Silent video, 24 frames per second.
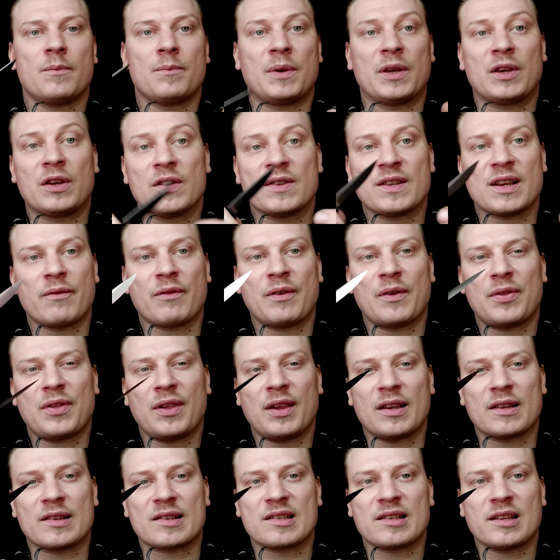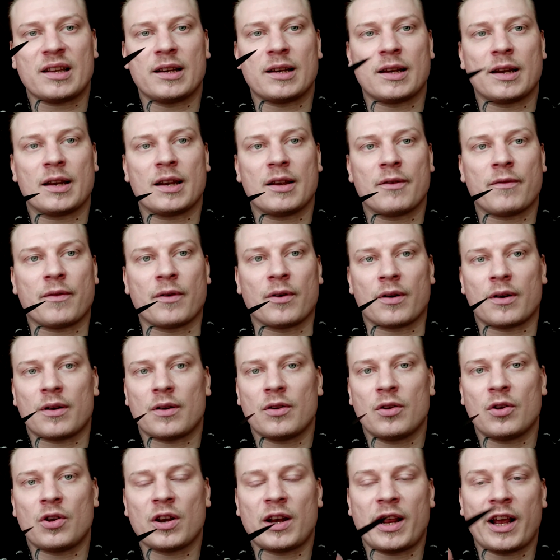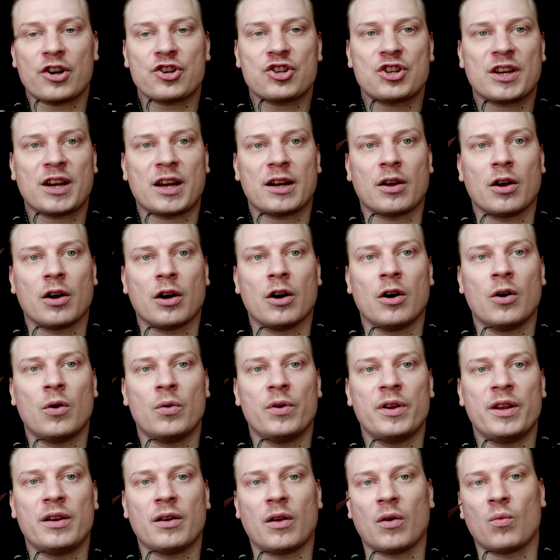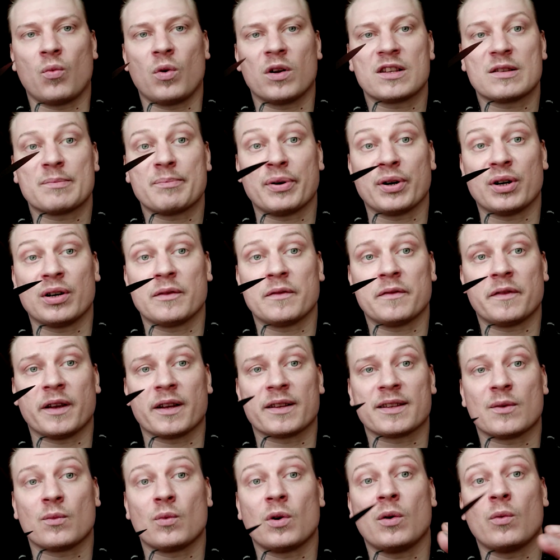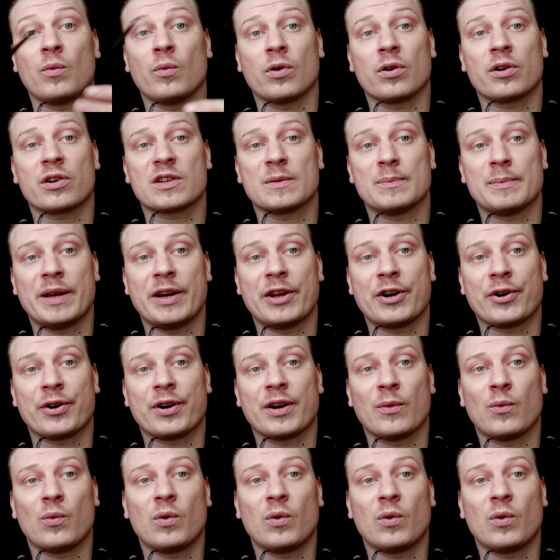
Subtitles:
because everything is slightly different, you can actually kind of hone in on what's perfect and what works better